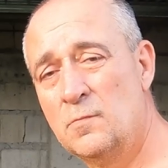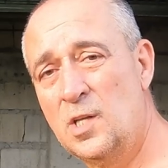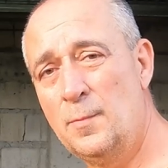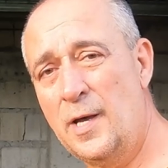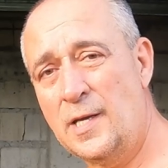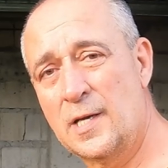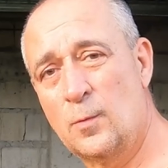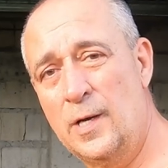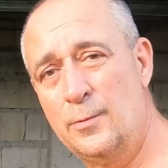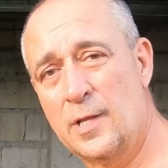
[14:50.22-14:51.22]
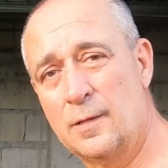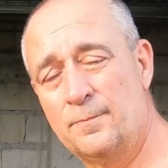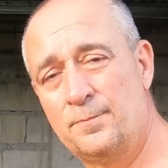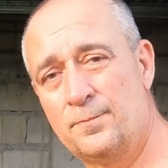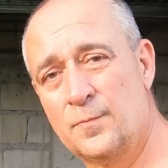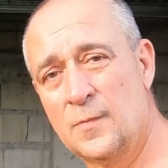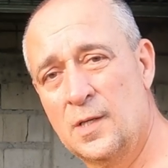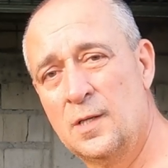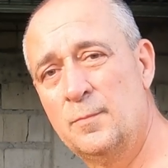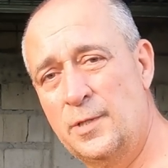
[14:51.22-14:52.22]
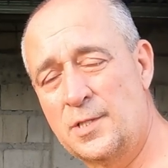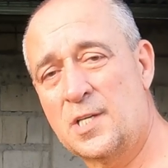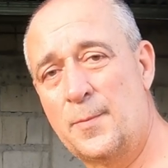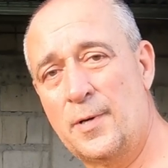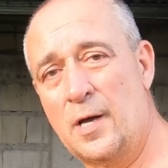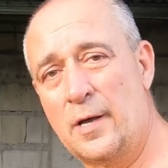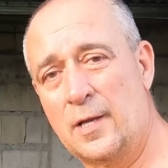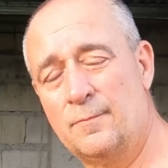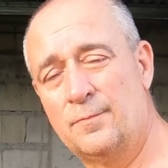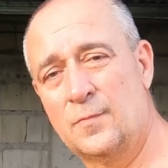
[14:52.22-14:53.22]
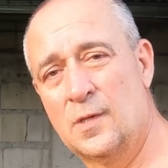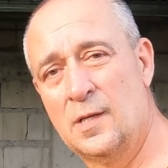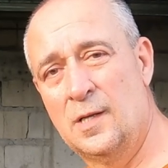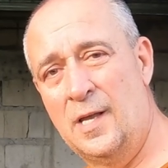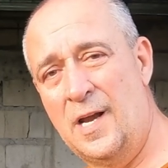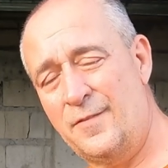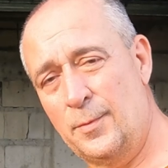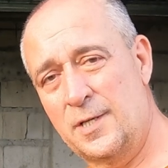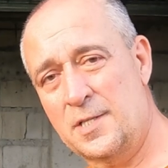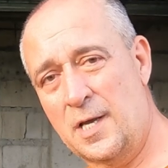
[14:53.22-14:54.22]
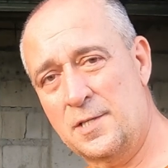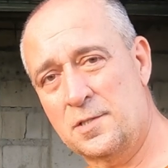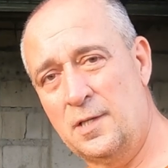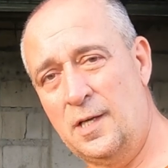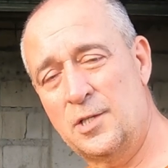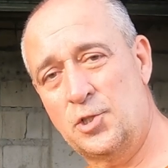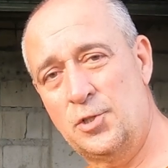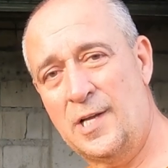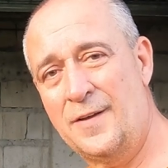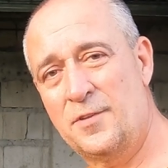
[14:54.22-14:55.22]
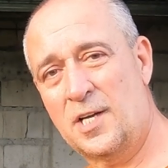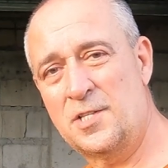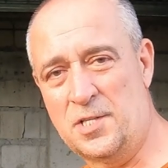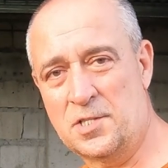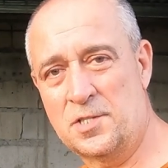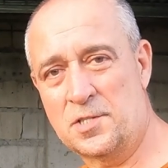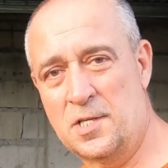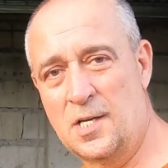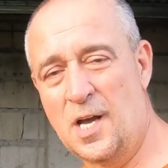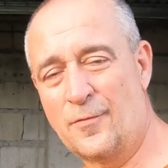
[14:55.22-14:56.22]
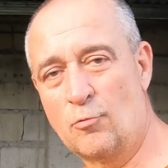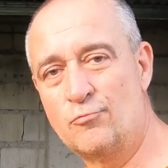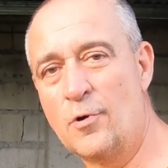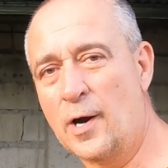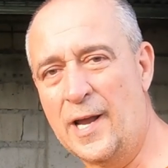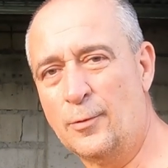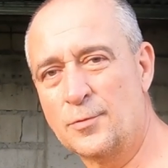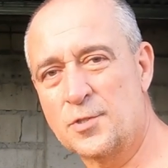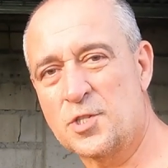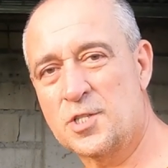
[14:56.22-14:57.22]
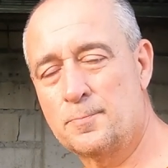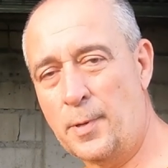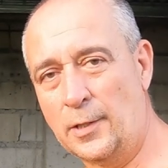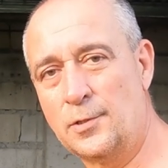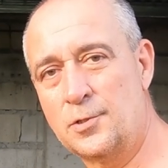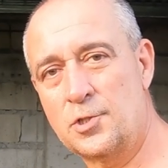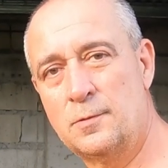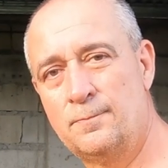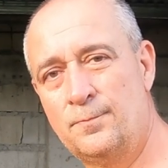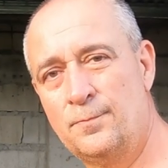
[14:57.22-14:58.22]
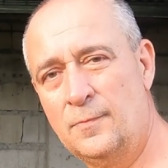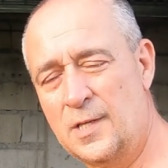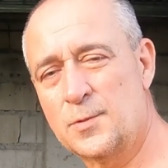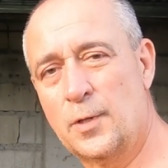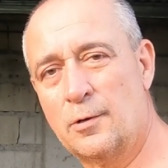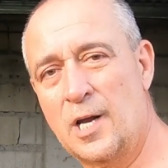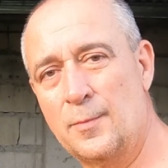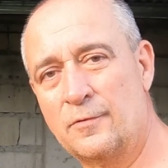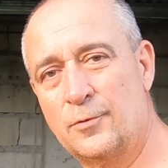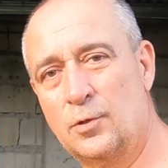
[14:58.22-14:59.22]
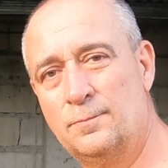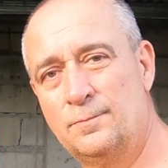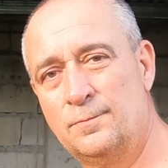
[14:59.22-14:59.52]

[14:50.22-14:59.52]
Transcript: you might get away with it. But just keep an eye on it. Everybody says it should have the consistency of a wrung out sponge. That's what you're aiming for.